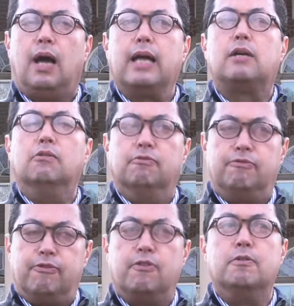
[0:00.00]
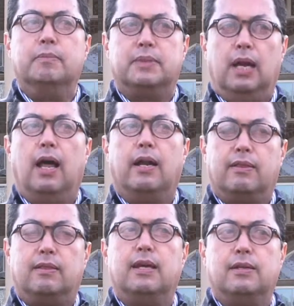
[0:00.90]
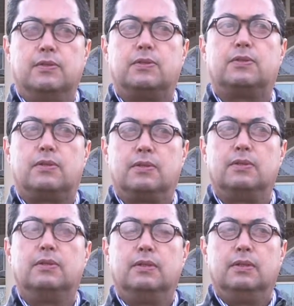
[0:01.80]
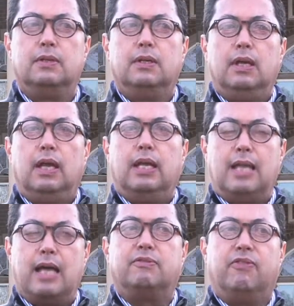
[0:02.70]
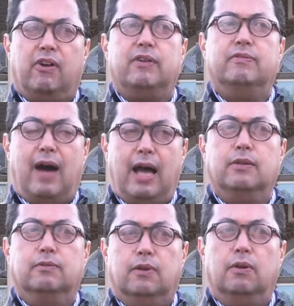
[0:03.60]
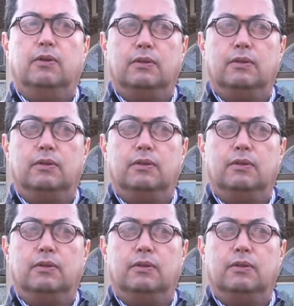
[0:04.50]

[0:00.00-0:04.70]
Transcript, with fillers: I confirmed a lot of things, and that's very valuable.